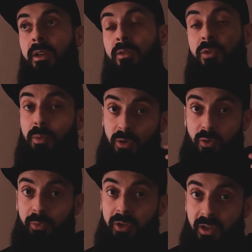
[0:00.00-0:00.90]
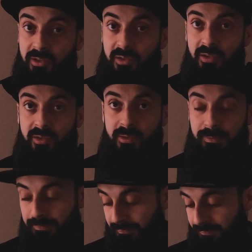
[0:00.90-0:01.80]
from our communication system.
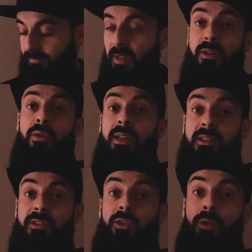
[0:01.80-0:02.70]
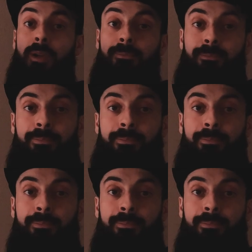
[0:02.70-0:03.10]
So let's get to it.